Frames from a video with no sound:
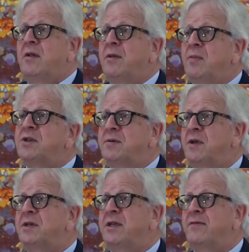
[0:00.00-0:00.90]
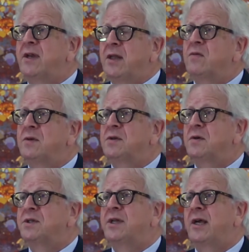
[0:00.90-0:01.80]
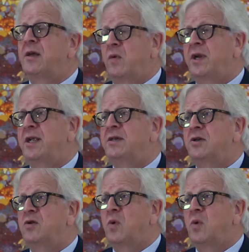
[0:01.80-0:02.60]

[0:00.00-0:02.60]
the possibility of another resource there that we need to do